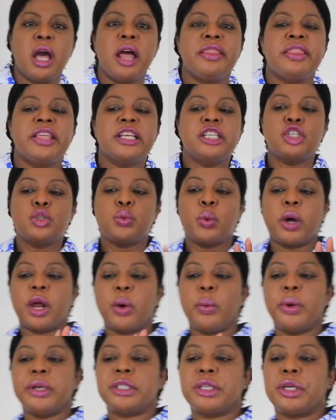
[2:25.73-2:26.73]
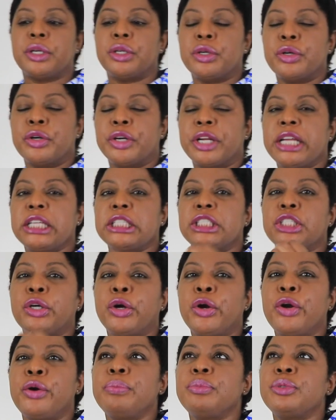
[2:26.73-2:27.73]
This is what I wish I'd learned. In
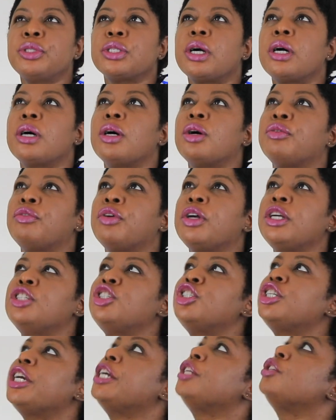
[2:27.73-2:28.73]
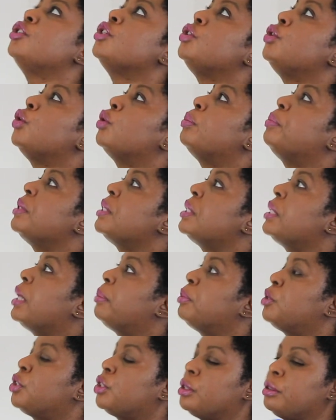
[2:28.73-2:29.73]
terms of changing your
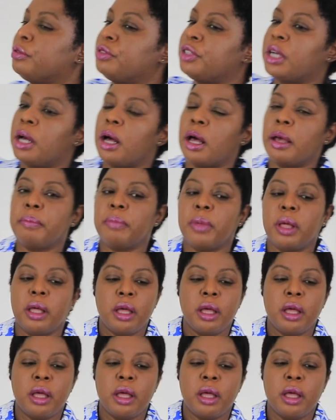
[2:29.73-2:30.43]
perception of time,